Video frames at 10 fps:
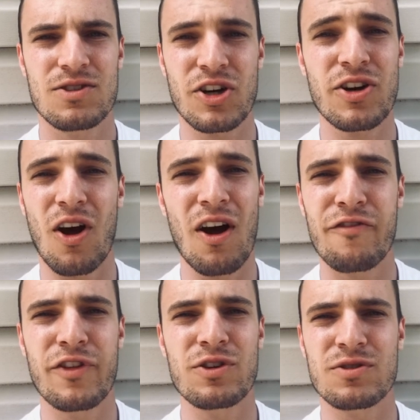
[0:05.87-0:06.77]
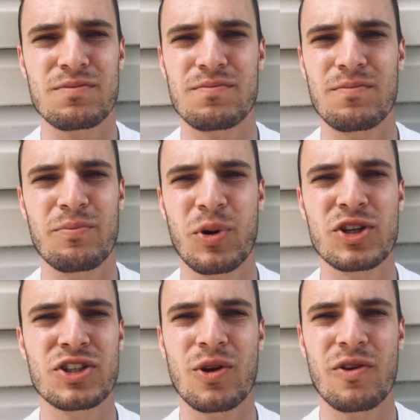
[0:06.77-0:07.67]
Turn off those push
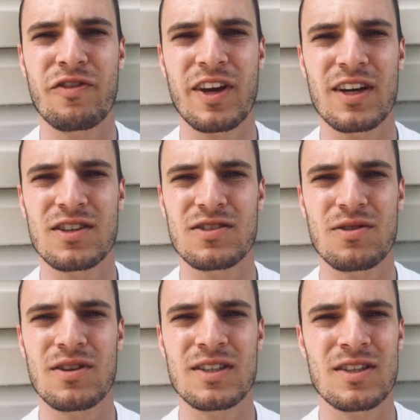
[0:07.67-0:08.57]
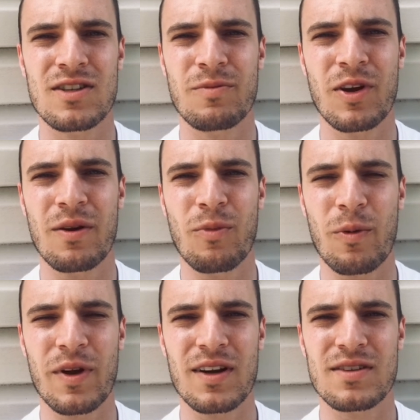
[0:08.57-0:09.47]
notifications. Don't listen to me anymore
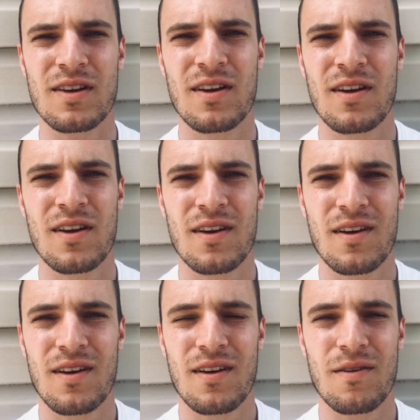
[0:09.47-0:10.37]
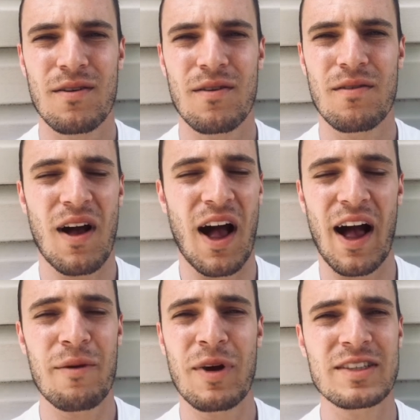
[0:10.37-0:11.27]
because
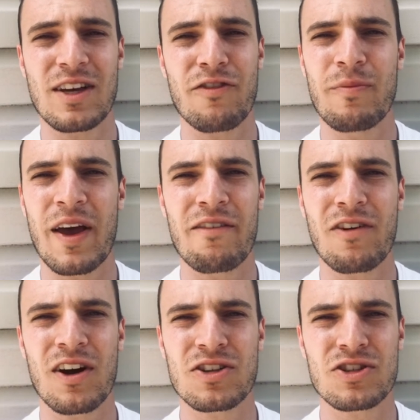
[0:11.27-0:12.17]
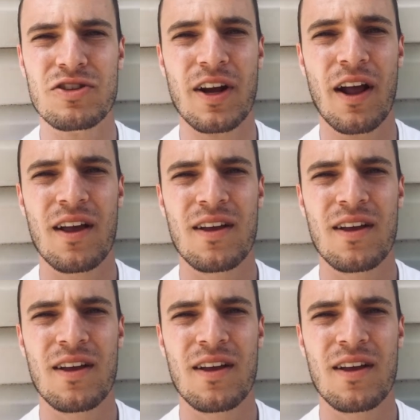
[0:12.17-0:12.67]
I myself may have gone astray.